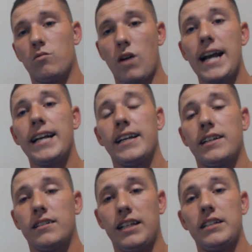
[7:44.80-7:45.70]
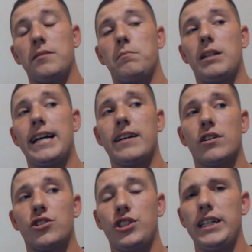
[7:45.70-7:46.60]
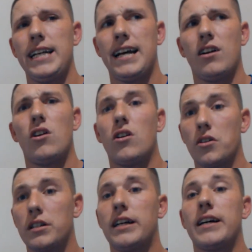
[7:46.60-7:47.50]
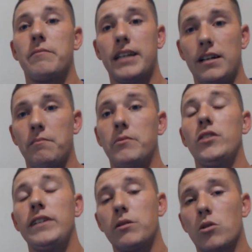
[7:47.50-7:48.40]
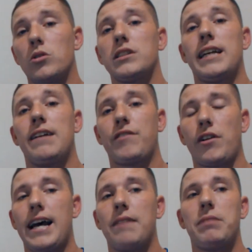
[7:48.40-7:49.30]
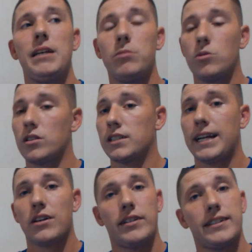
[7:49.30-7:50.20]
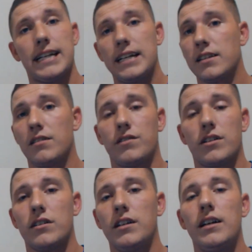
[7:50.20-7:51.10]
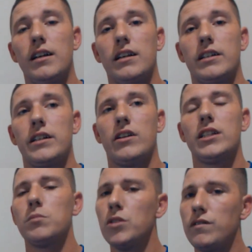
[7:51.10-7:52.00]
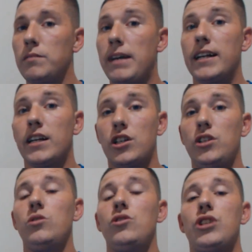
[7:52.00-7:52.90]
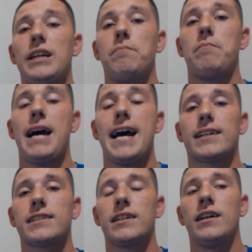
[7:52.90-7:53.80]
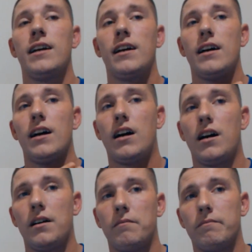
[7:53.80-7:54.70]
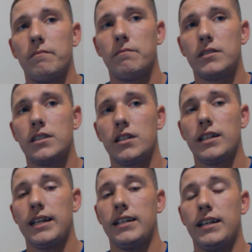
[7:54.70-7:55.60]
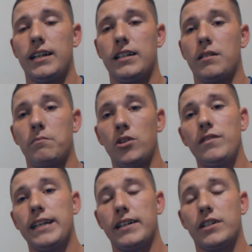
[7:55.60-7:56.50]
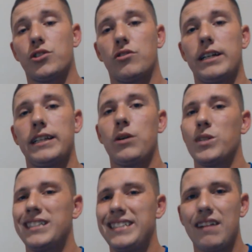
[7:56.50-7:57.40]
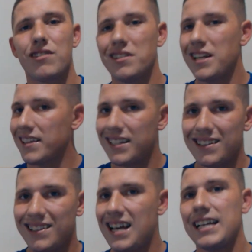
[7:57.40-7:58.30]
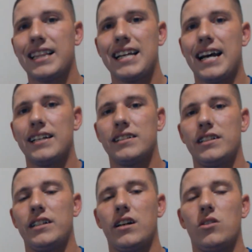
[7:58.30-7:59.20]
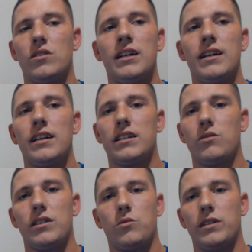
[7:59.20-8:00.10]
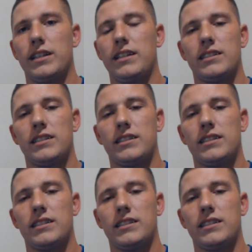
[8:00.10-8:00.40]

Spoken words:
Reagan, Linda Blair, she had a hard time getting movie roles after that. People were scared to death of her. This movie made a huge impact in the movie industry. There was never nothing like that, with